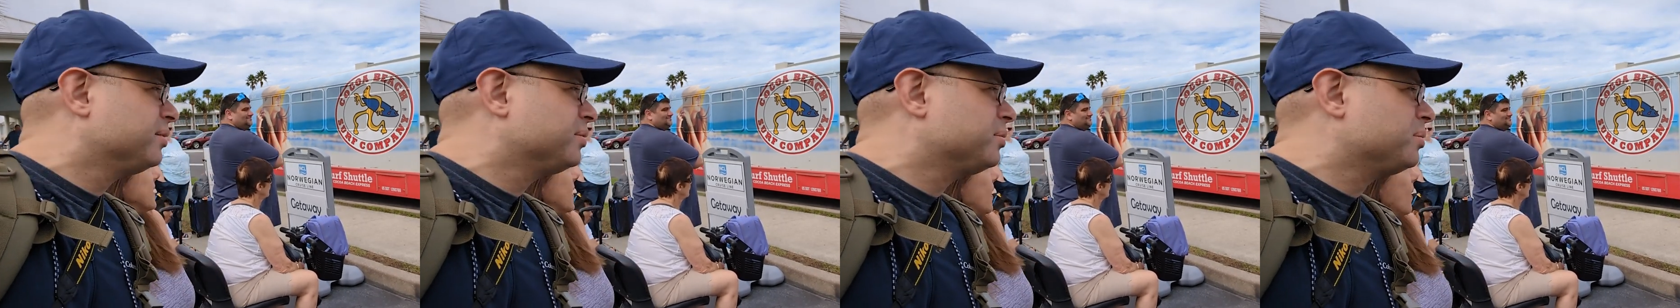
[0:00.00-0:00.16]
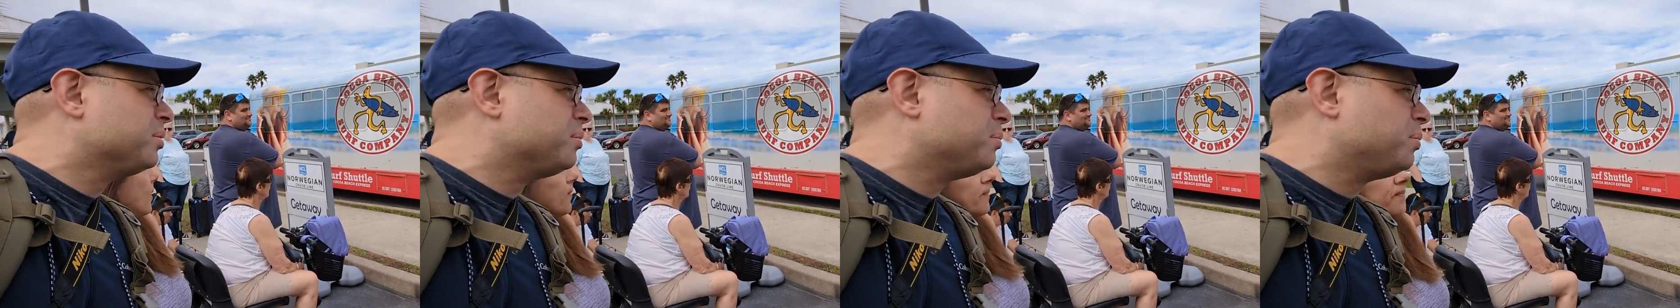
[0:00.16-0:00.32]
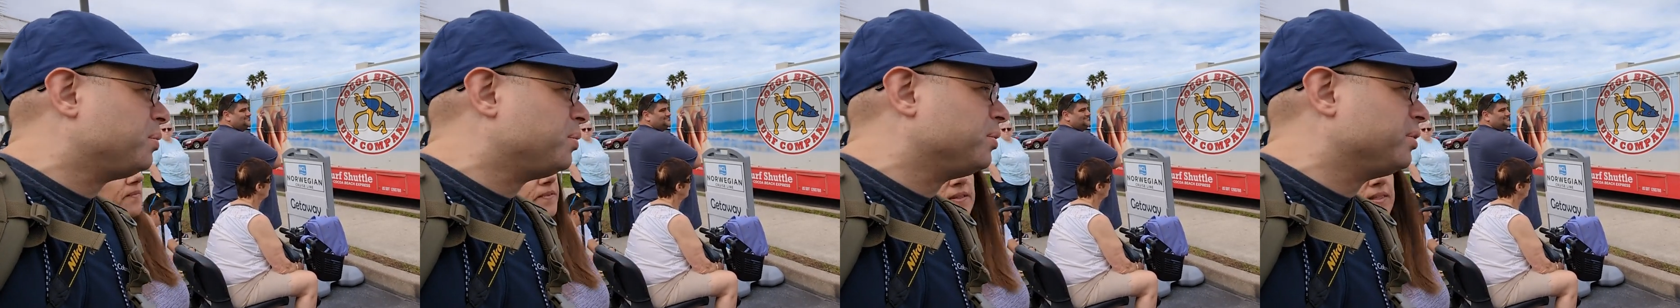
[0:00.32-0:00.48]

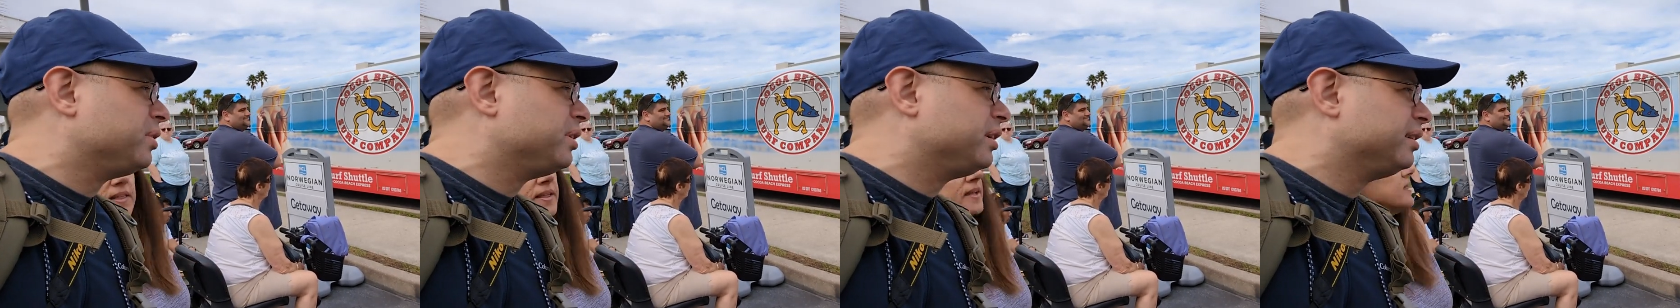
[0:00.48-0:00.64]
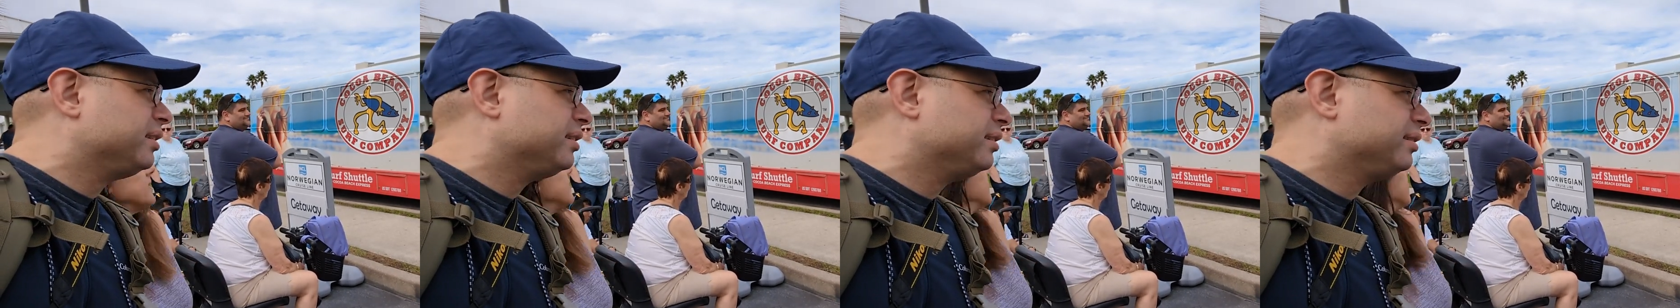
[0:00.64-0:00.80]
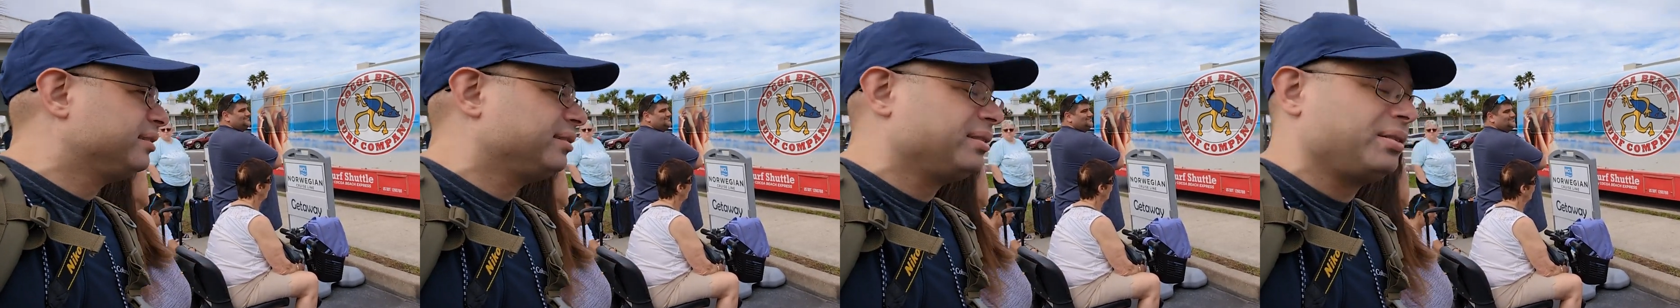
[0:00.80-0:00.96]

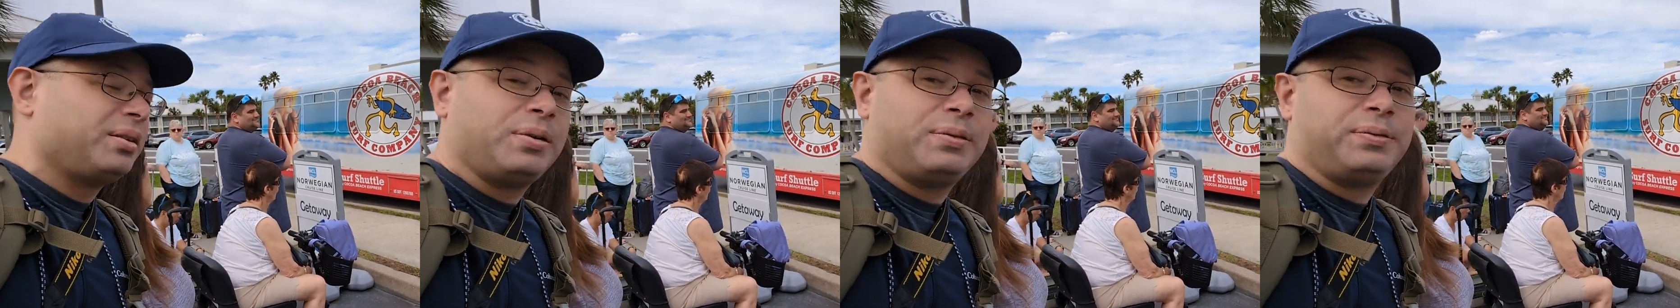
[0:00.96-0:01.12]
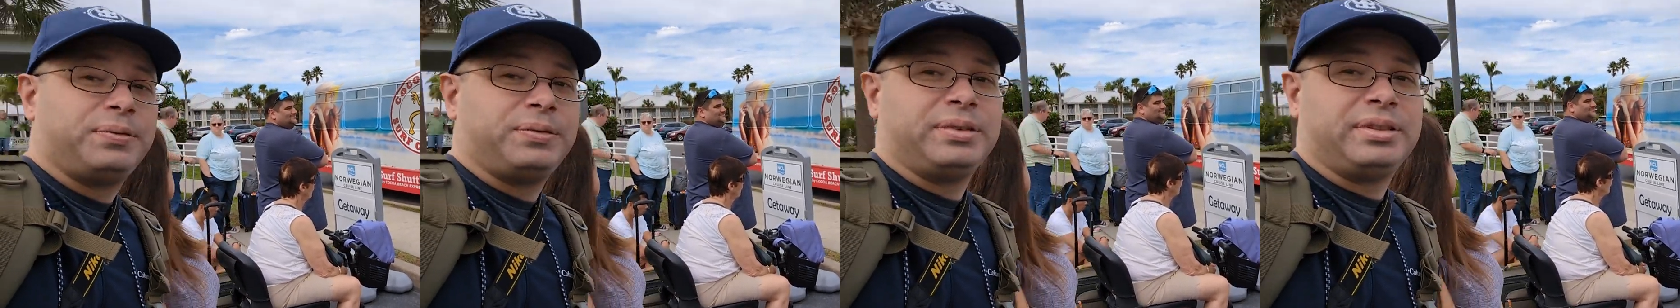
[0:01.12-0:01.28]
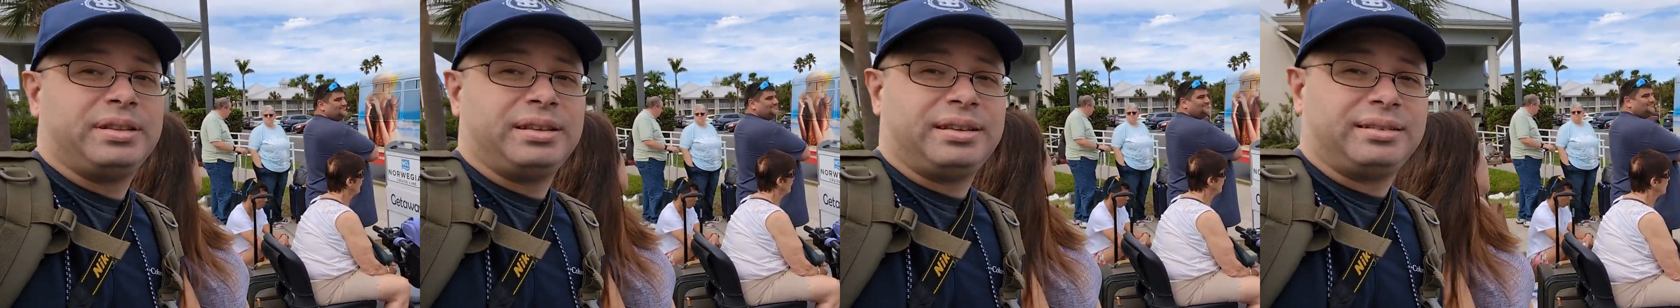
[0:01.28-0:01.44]
Hopefully.
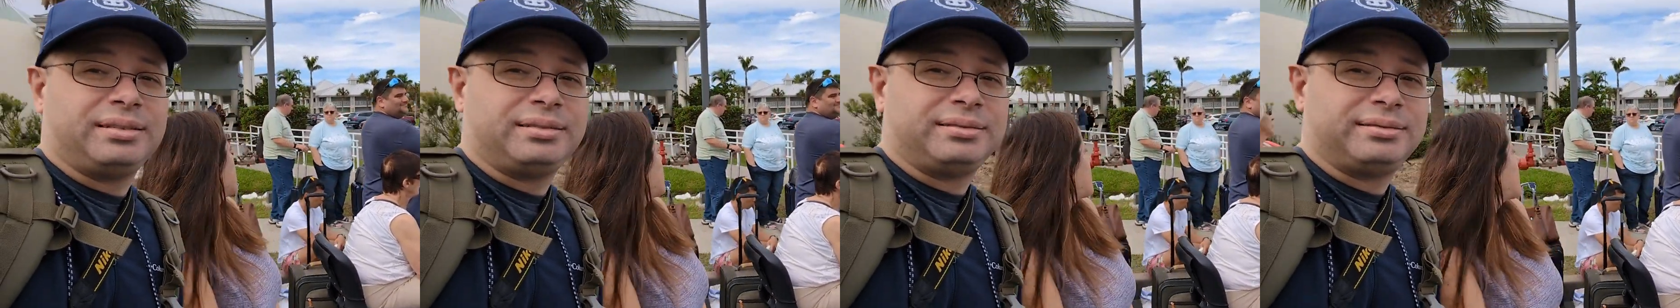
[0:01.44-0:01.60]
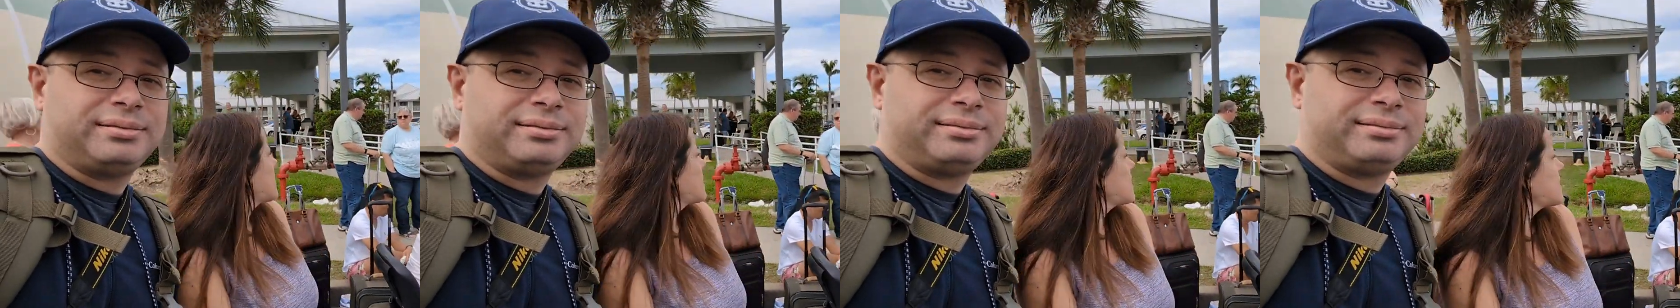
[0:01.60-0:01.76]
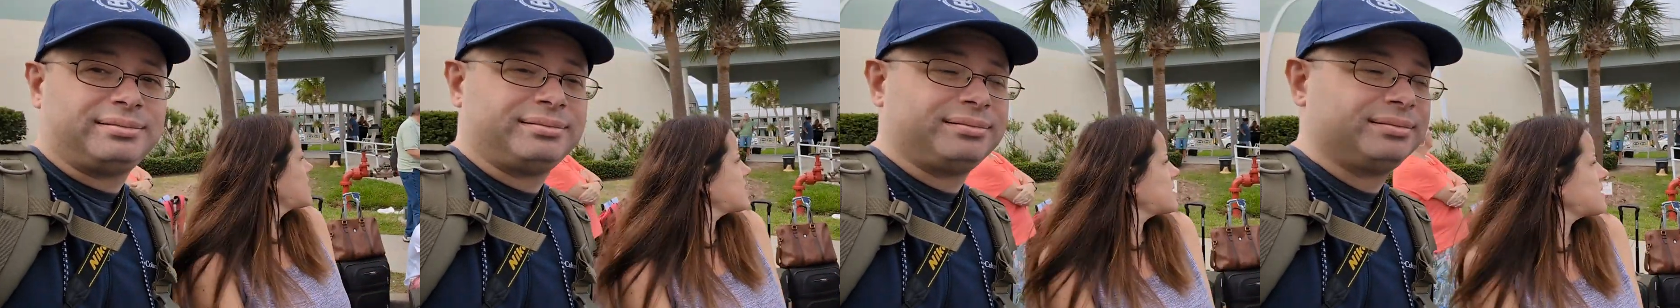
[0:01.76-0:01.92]
Hopefully.
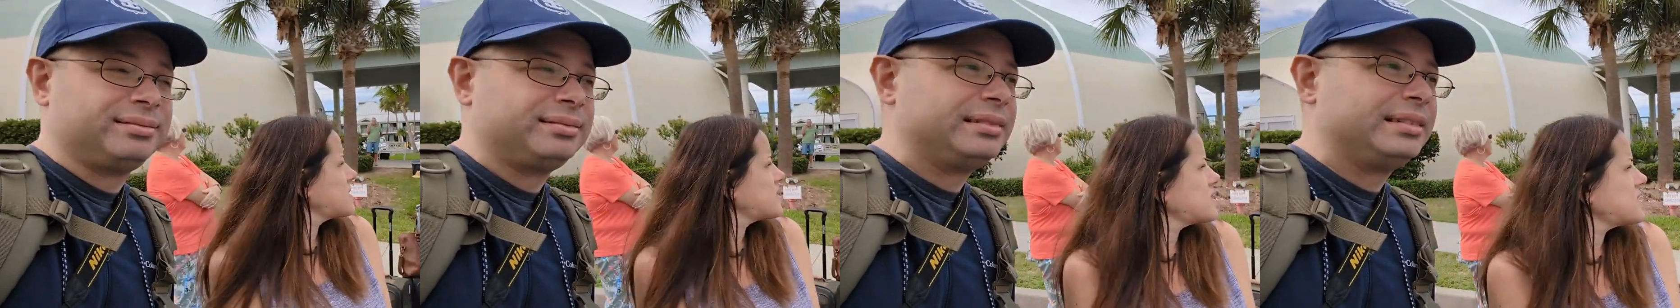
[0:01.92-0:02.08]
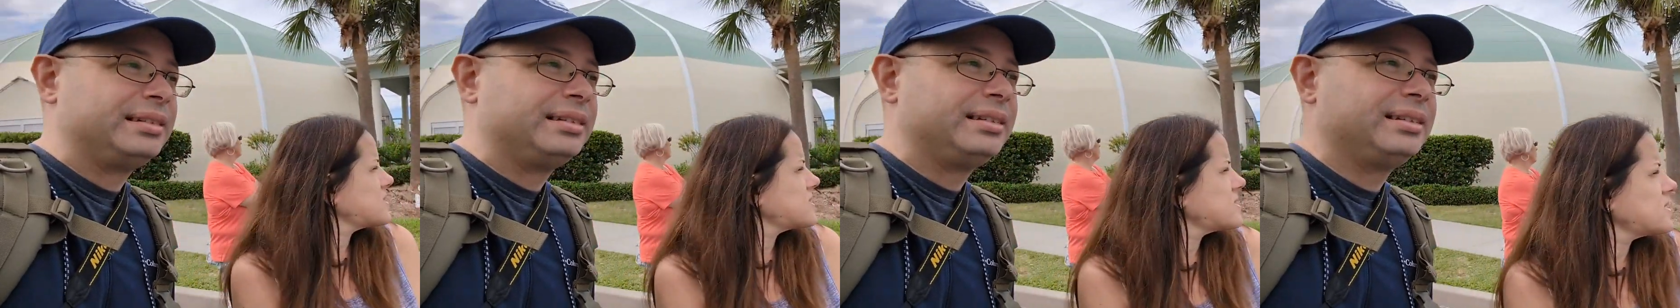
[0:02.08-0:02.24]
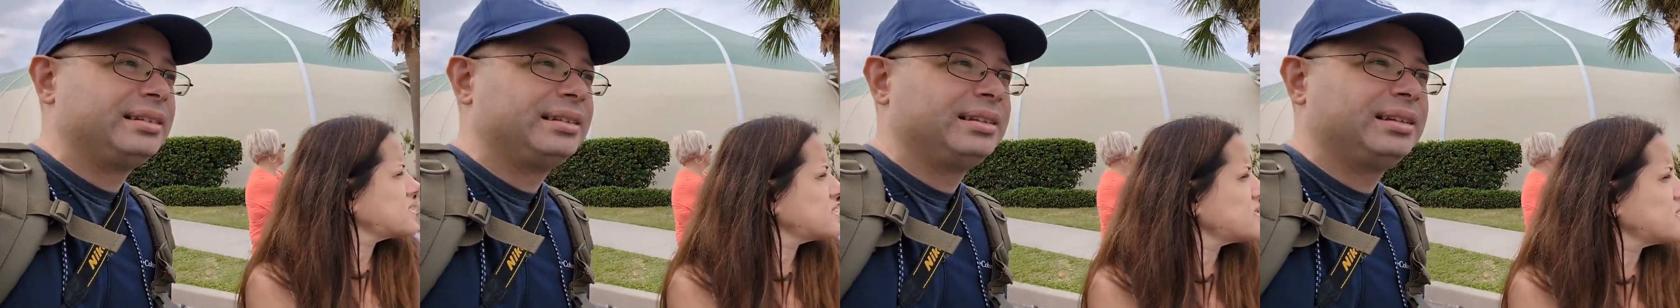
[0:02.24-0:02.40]

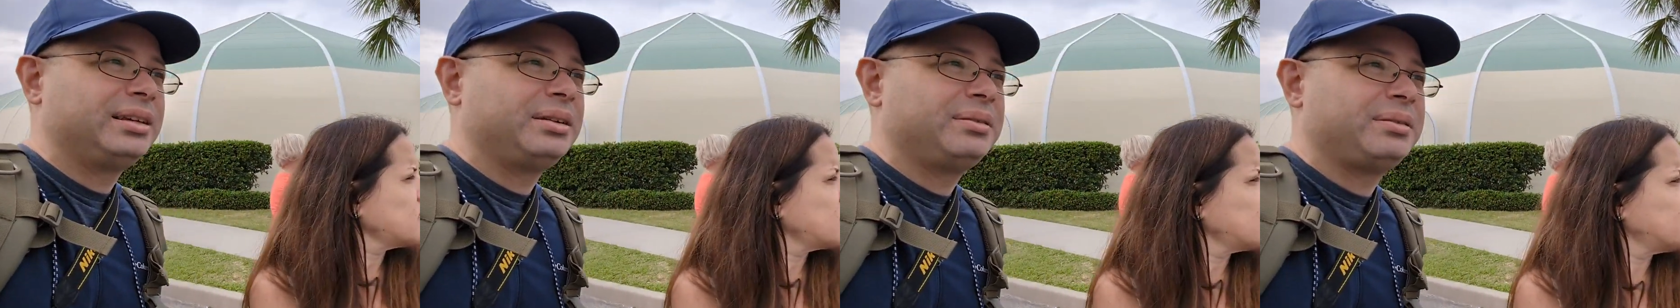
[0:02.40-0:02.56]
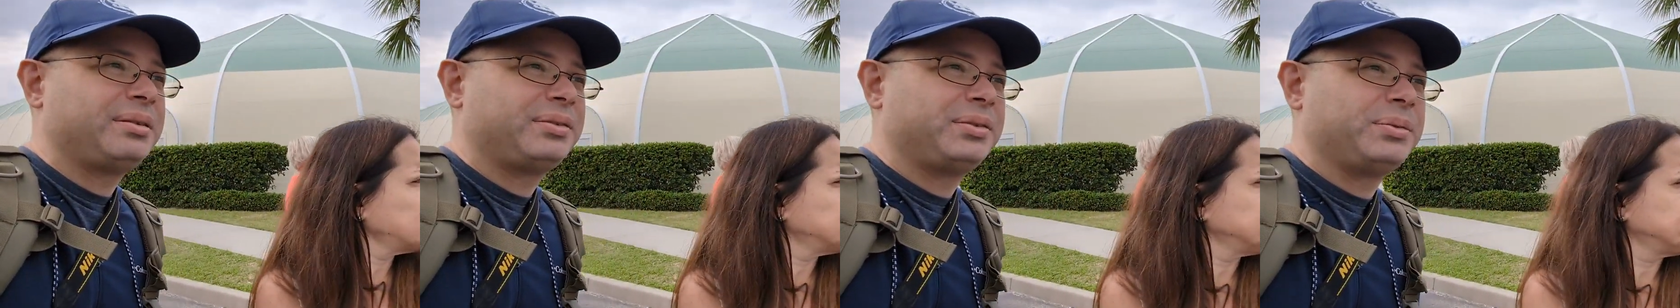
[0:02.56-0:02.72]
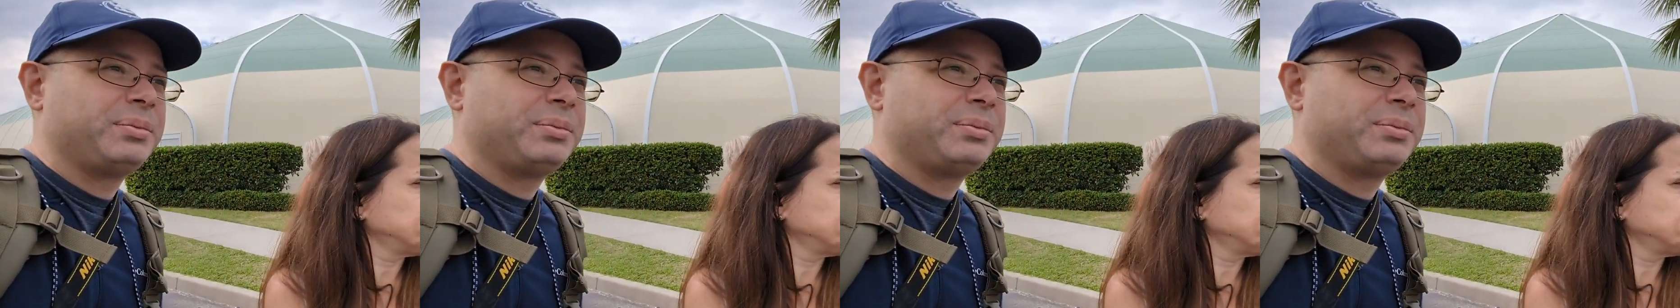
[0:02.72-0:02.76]
Don't have